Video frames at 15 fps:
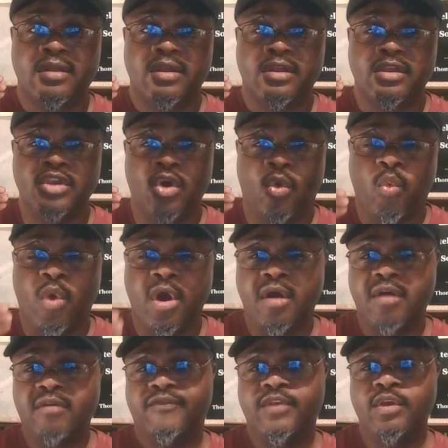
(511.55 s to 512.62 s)
Your
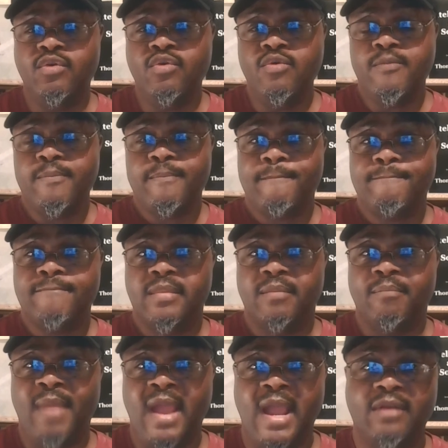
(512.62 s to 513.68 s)
worldview
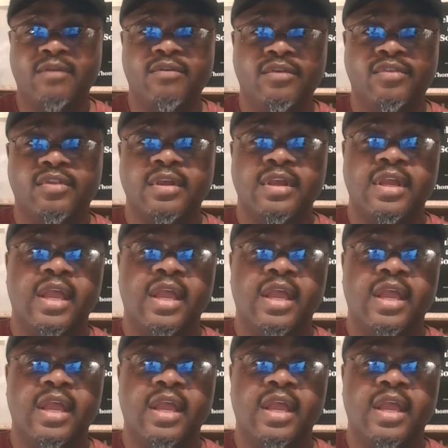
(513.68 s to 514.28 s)
matters